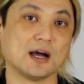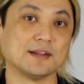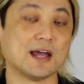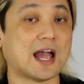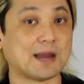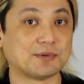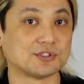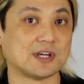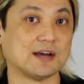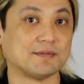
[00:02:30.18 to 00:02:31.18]
that
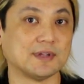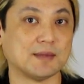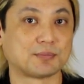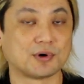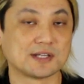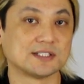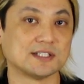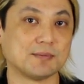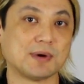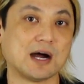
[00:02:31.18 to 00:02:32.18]
happens to have the
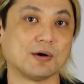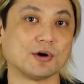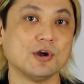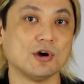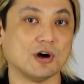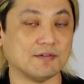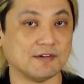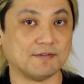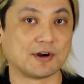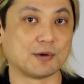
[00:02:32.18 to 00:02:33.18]
processing power
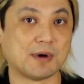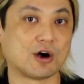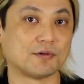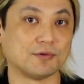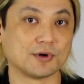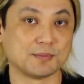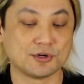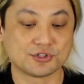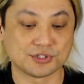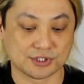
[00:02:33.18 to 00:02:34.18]
of a very powerful
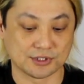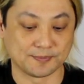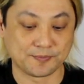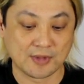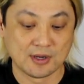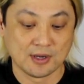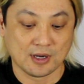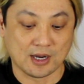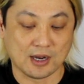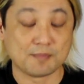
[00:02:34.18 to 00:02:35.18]
computer system.
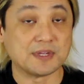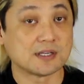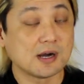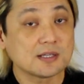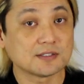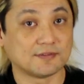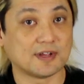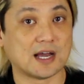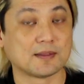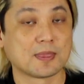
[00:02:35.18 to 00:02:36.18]
Because of
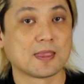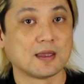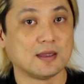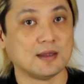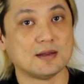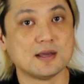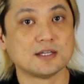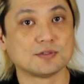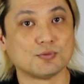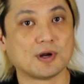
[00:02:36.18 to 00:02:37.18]
that, it
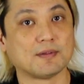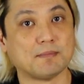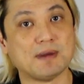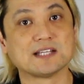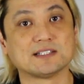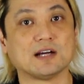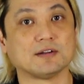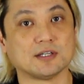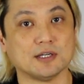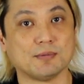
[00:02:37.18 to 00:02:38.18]
is one of the best
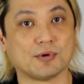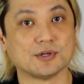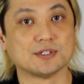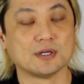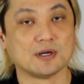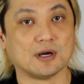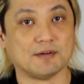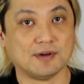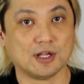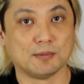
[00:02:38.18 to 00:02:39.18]
sounding keyboards
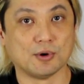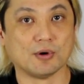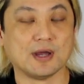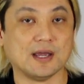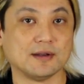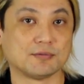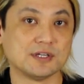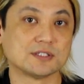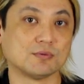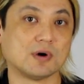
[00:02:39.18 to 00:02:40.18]
available, and the
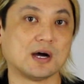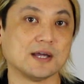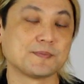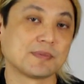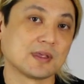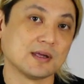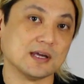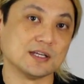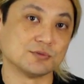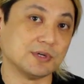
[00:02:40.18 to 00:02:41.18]
reason why
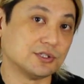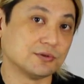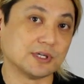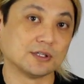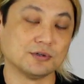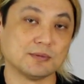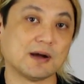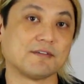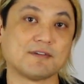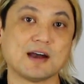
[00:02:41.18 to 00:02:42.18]
is we do include
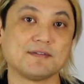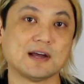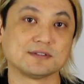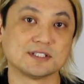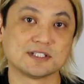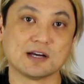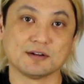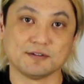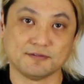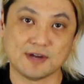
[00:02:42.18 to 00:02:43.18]
about 5,000
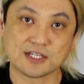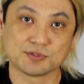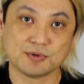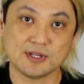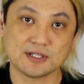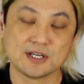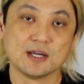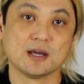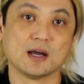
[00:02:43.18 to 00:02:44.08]
sound and effects with it,